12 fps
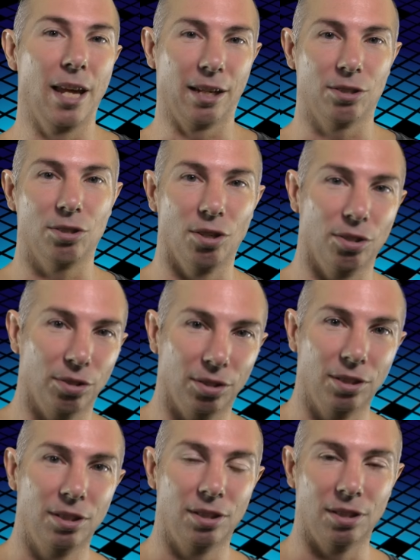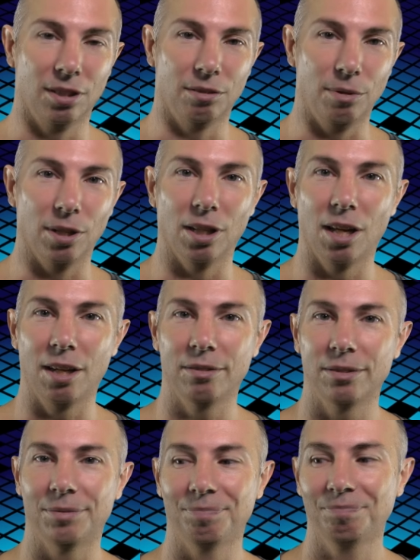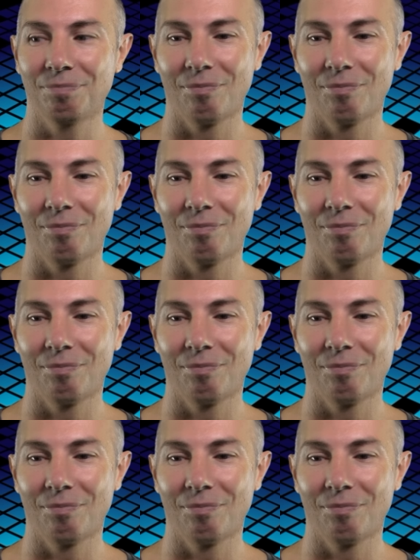external real-life